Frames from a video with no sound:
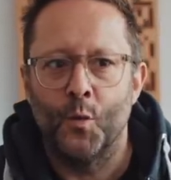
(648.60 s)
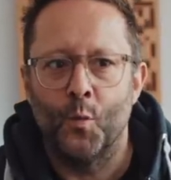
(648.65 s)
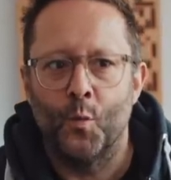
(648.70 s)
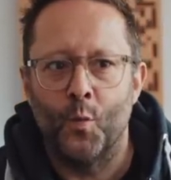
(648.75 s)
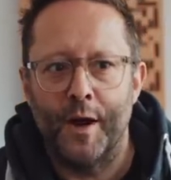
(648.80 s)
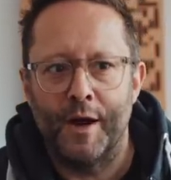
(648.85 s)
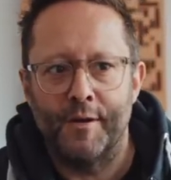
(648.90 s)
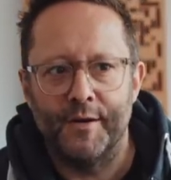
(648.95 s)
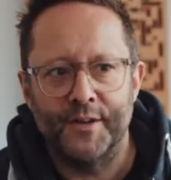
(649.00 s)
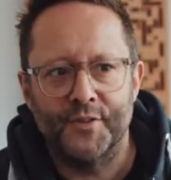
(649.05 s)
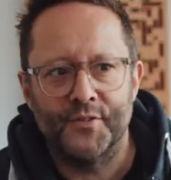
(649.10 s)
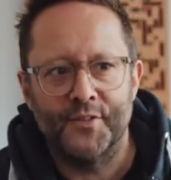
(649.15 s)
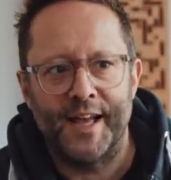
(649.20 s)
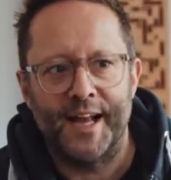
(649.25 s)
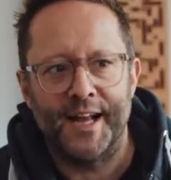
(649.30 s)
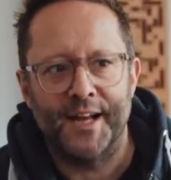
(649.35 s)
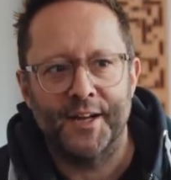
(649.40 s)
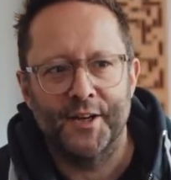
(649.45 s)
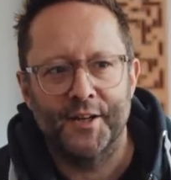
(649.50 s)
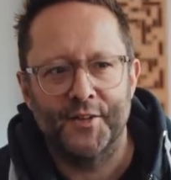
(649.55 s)
whereas
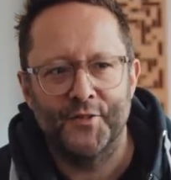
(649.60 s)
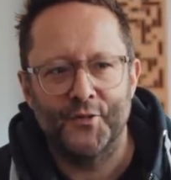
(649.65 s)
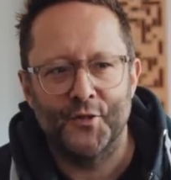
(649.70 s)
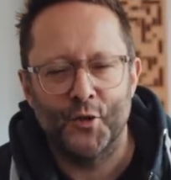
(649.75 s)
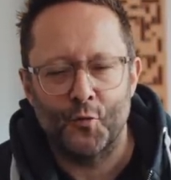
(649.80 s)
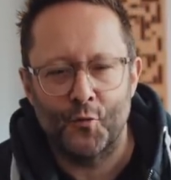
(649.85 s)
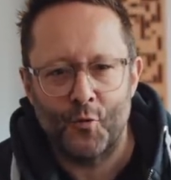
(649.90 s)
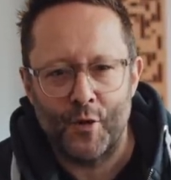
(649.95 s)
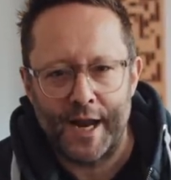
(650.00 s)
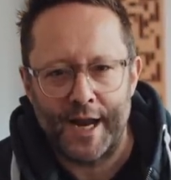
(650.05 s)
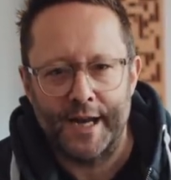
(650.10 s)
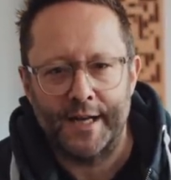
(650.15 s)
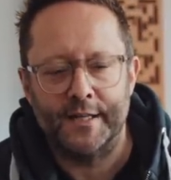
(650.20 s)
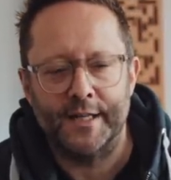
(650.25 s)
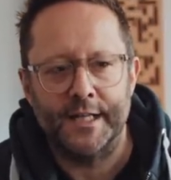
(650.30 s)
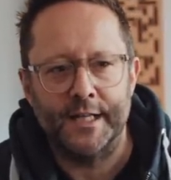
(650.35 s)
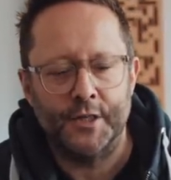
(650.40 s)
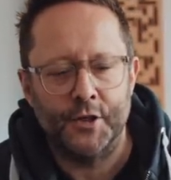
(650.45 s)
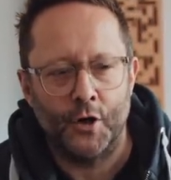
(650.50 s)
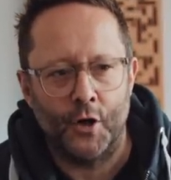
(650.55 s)
that
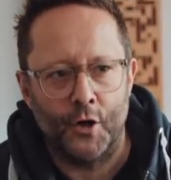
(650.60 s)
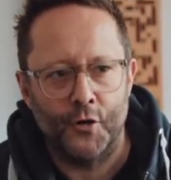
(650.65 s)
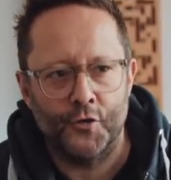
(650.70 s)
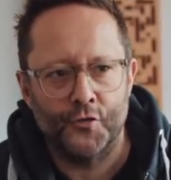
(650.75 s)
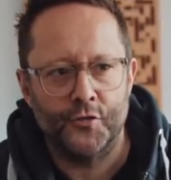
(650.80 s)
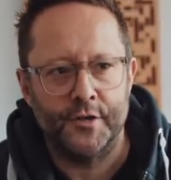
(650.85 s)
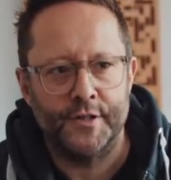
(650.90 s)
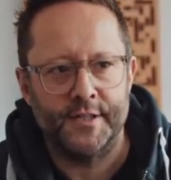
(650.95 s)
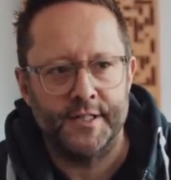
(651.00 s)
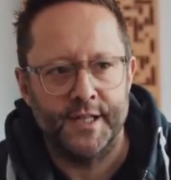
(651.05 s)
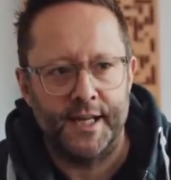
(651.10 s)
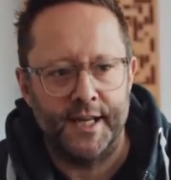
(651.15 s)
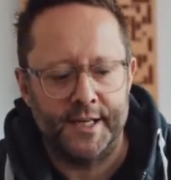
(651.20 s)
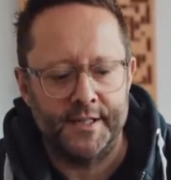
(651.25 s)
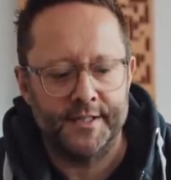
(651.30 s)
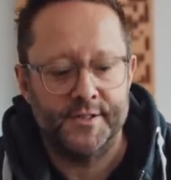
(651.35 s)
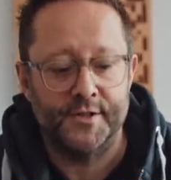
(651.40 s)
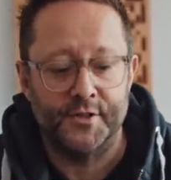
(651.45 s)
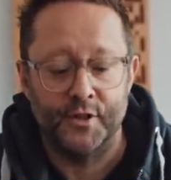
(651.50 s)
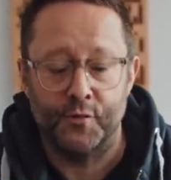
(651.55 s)
directly
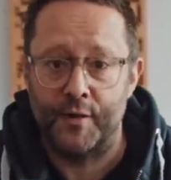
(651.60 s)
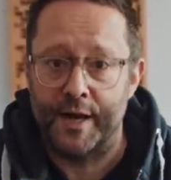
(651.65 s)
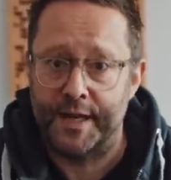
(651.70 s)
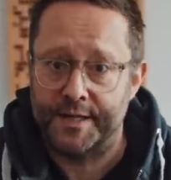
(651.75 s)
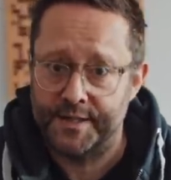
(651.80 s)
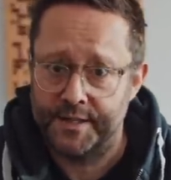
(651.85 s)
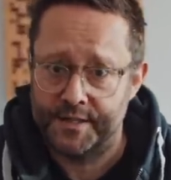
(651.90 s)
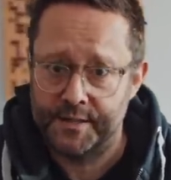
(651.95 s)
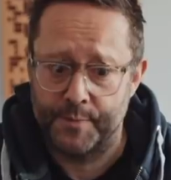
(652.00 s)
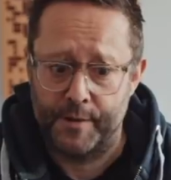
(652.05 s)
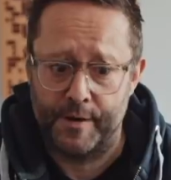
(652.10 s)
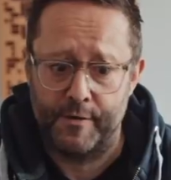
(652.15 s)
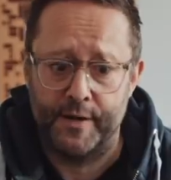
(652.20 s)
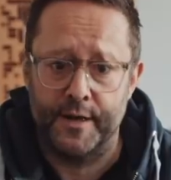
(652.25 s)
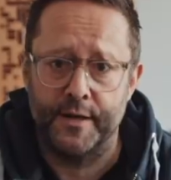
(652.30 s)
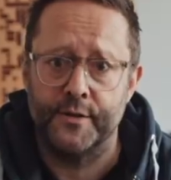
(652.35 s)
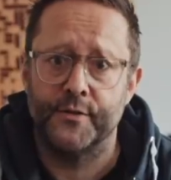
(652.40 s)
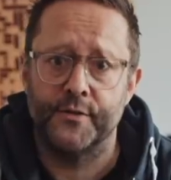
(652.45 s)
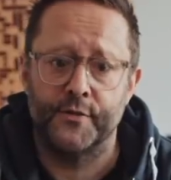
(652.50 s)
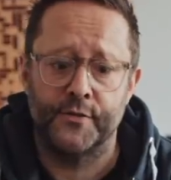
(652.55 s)
contradicts direct
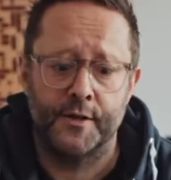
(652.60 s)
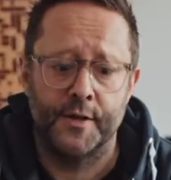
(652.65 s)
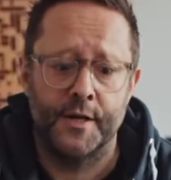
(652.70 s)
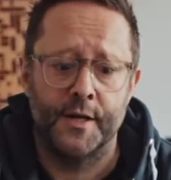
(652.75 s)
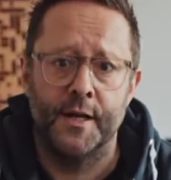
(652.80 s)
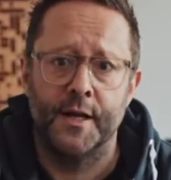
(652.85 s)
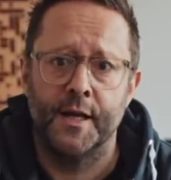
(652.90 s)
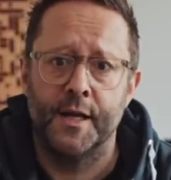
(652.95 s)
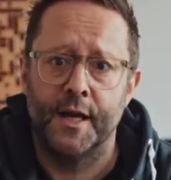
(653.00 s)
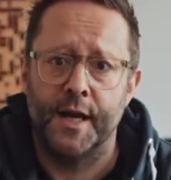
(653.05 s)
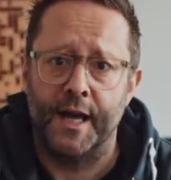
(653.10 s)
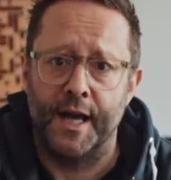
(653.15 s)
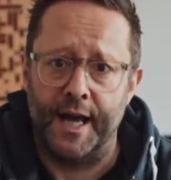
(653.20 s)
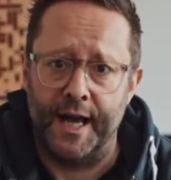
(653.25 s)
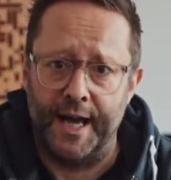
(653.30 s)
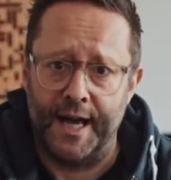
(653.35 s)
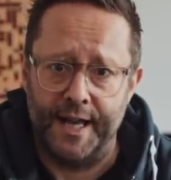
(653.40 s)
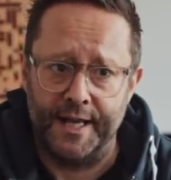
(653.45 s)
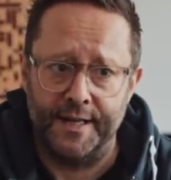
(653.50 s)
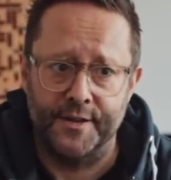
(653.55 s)
experience
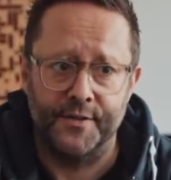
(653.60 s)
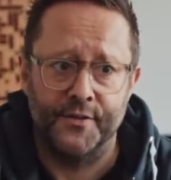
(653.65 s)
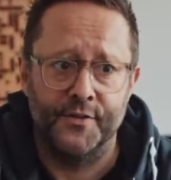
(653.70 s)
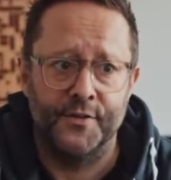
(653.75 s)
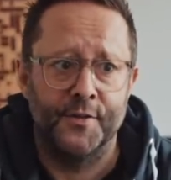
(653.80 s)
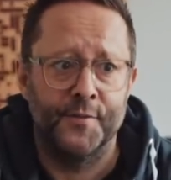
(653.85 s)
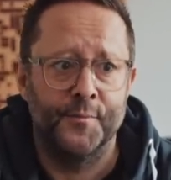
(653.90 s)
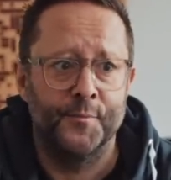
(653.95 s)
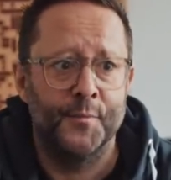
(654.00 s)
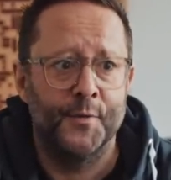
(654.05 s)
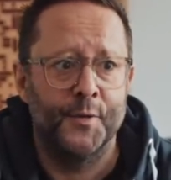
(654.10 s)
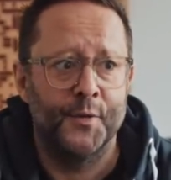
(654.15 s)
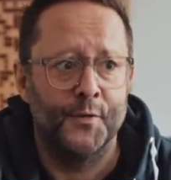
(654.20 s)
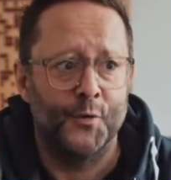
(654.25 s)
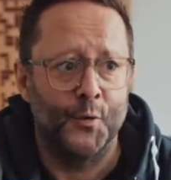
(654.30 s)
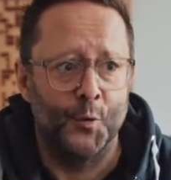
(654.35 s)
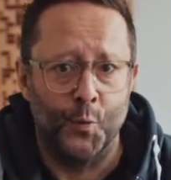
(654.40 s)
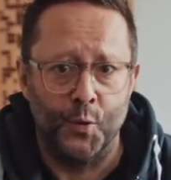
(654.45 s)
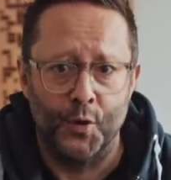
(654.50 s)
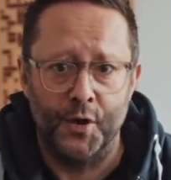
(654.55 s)
and
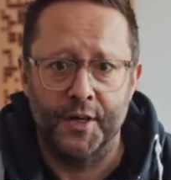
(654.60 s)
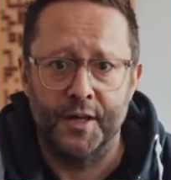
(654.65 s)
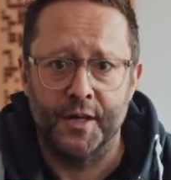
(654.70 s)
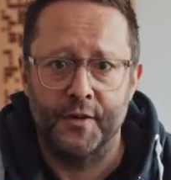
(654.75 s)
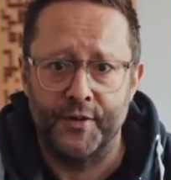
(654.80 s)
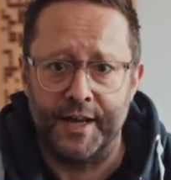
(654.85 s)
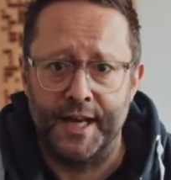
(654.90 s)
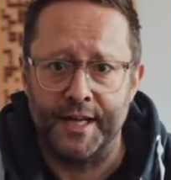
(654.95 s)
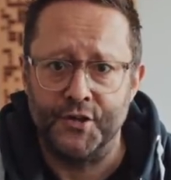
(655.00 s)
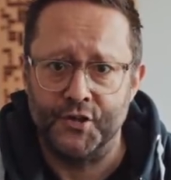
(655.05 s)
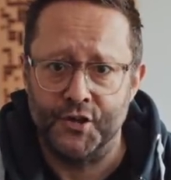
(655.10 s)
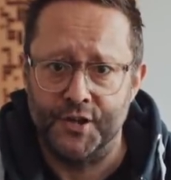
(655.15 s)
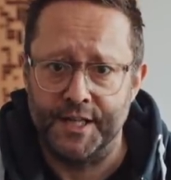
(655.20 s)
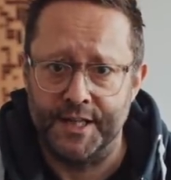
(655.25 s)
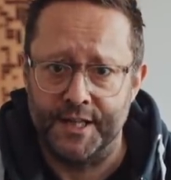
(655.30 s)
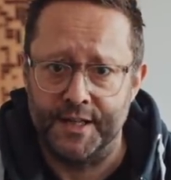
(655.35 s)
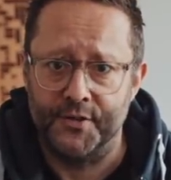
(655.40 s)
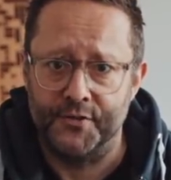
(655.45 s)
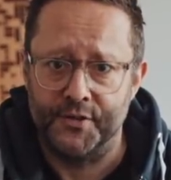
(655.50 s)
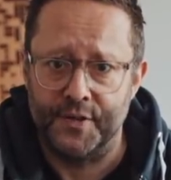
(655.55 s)
the work of
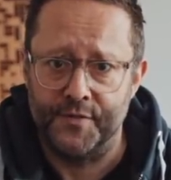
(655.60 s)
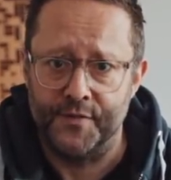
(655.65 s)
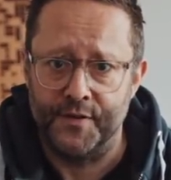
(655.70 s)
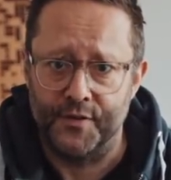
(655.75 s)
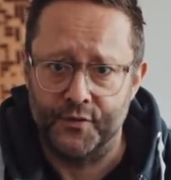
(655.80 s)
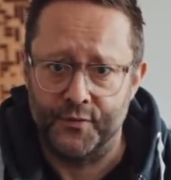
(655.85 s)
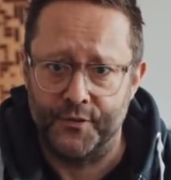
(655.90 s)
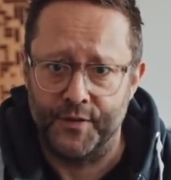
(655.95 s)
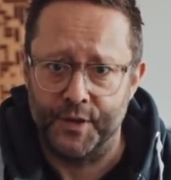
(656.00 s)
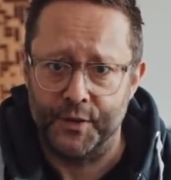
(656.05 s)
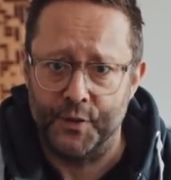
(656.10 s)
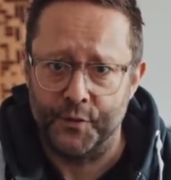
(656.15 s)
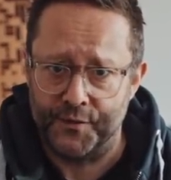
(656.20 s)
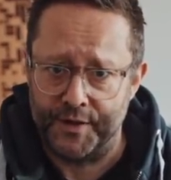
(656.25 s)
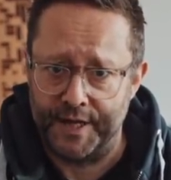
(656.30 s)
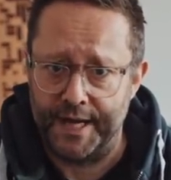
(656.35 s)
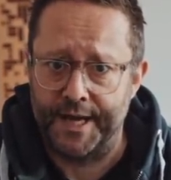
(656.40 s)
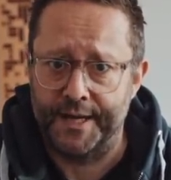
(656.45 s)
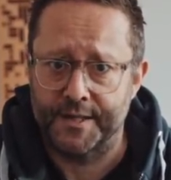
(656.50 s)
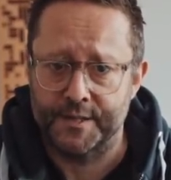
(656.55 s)
engineers in this field,
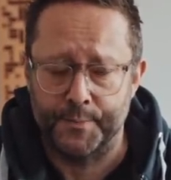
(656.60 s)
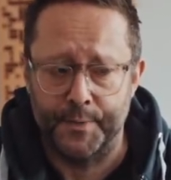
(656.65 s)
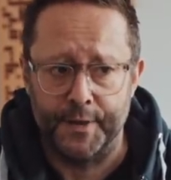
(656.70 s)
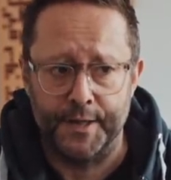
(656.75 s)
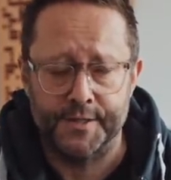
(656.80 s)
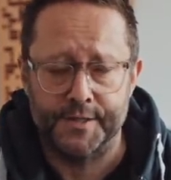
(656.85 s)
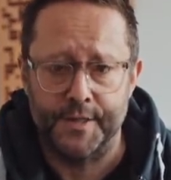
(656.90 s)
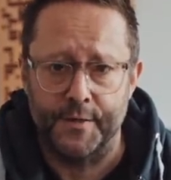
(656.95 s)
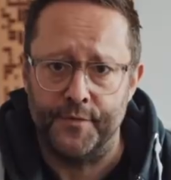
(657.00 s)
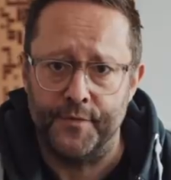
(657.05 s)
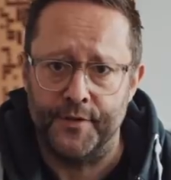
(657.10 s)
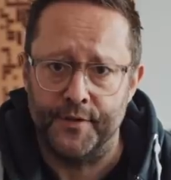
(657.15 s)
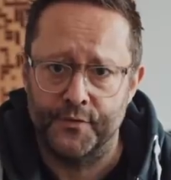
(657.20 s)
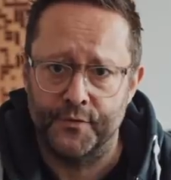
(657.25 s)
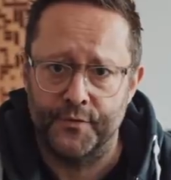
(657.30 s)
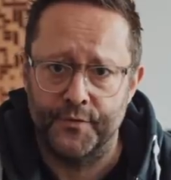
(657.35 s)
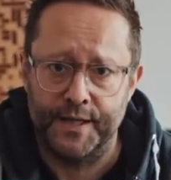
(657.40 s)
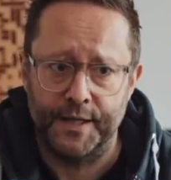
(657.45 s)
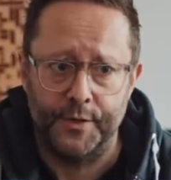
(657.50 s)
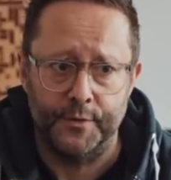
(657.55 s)
the experts in this
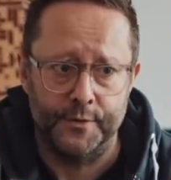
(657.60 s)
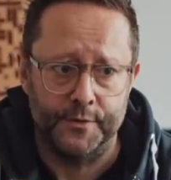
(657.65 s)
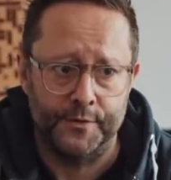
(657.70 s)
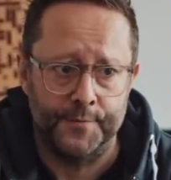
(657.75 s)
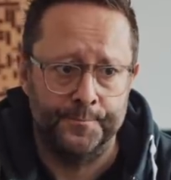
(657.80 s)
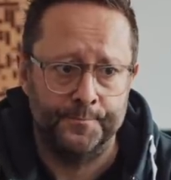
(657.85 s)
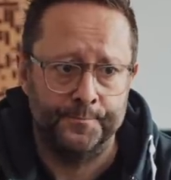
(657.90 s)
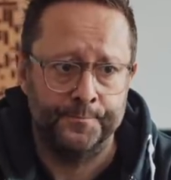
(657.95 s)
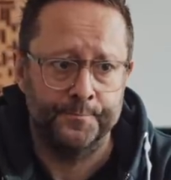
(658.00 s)
field.